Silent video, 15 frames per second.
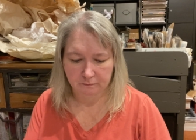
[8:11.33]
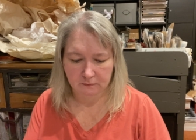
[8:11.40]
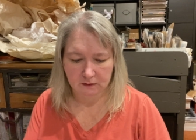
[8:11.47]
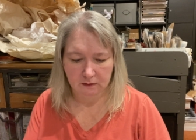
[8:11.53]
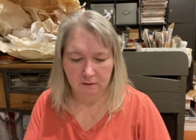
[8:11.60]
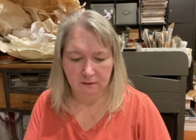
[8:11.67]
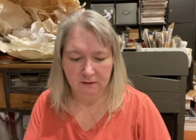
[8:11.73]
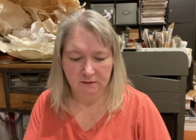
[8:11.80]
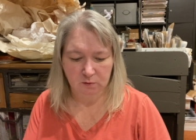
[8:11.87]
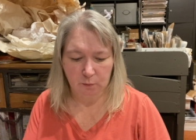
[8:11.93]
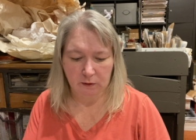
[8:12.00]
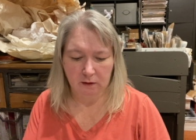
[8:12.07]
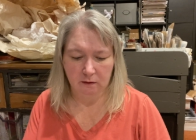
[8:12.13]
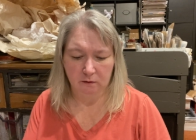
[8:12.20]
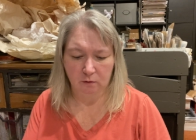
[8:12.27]
this
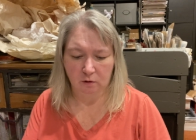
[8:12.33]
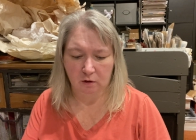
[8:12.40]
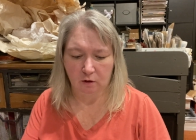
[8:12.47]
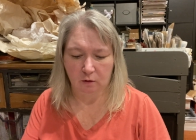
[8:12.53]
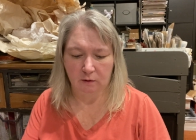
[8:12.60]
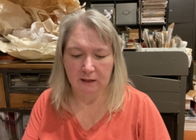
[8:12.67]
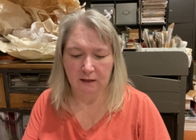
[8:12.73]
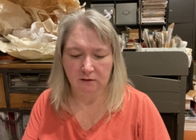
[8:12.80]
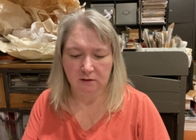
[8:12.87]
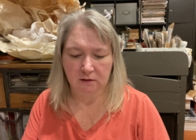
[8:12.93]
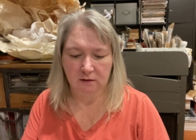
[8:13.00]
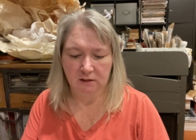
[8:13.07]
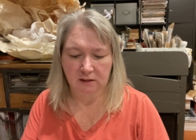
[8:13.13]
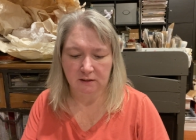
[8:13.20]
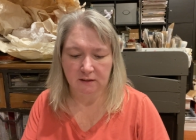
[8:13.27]
sweet little girl. Now
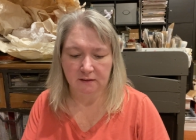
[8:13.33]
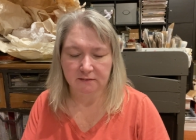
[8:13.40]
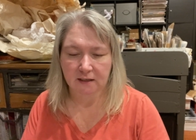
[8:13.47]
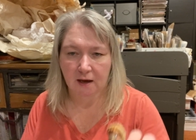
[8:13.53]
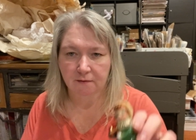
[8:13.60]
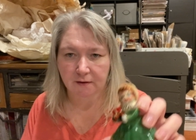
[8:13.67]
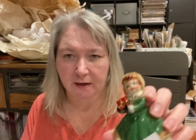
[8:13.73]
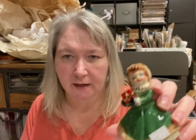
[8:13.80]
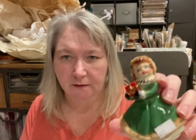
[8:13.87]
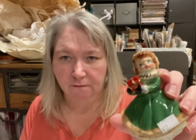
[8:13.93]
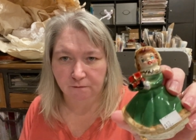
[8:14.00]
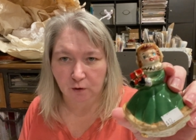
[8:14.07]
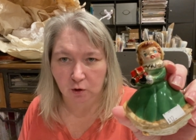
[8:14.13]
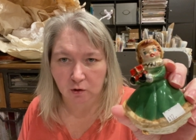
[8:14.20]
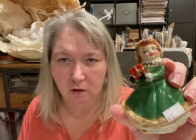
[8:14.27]
she does have a
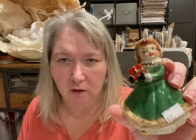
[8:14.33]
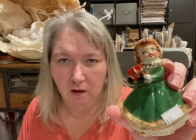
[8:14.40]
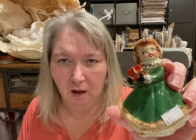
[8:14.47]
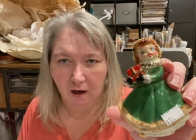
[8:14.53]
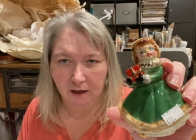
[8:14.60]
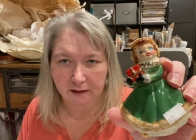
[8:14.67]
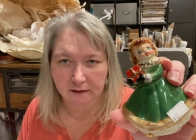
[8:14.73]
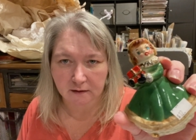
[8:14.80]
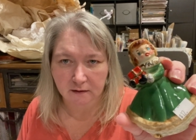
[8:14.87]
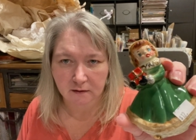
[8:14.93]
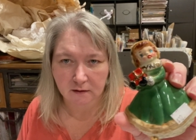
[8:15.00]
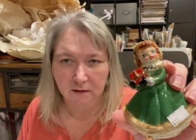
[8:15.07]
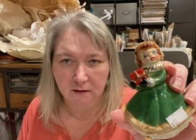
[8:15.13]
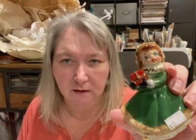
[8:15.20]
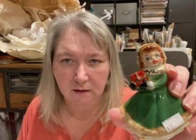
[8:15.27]
fur lined
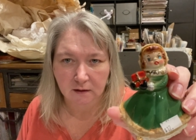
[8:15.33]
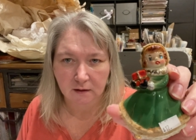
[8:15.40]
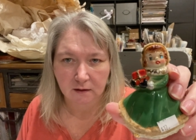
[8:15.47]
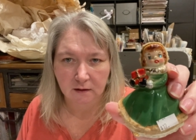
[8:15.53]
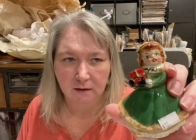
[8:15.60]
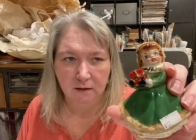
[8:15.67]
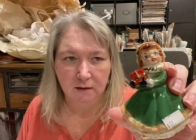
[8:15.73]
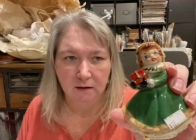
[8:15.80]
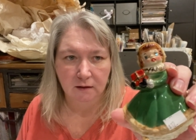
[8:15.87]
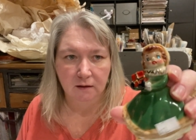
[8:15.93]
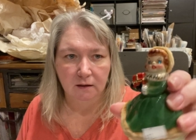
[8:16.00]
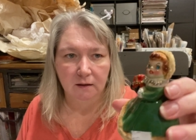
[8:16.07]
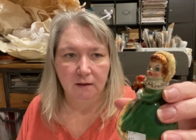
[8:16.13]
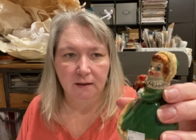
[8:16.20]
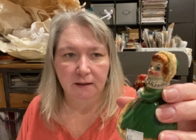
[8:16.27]

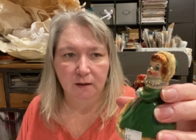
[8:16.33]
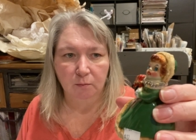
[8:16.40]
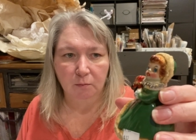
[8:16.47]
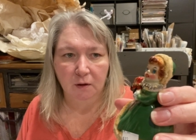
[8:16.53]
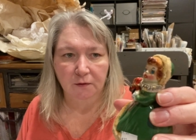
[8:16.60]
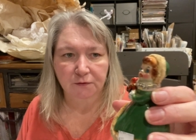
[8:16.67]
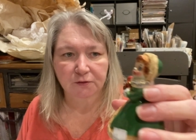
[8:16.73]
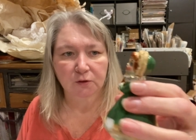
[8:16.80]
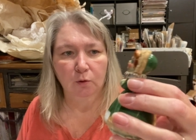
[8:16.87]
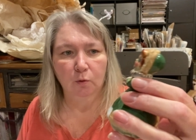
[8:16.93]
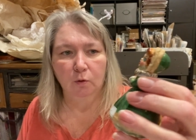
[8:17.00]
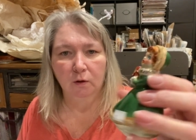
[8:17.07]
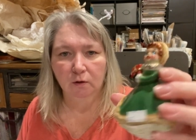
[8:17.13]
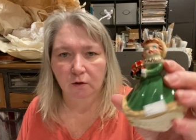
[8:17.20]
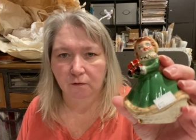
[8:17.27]
earmuffs
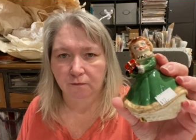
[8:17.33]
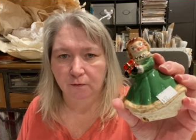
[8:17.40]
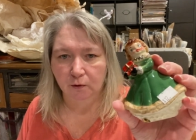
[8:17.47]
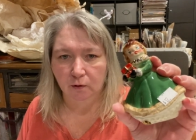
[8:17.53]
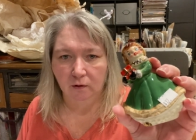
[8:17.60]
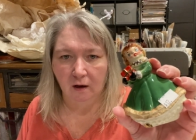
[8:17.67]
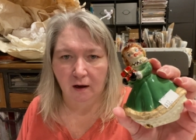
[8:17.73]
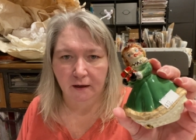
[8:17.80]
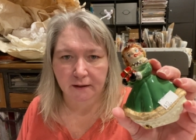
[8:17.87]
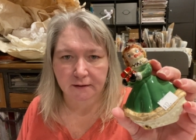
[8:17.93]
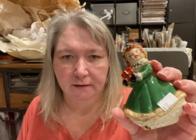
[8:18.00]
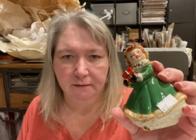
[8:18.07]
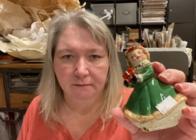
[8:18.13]
on or fur lined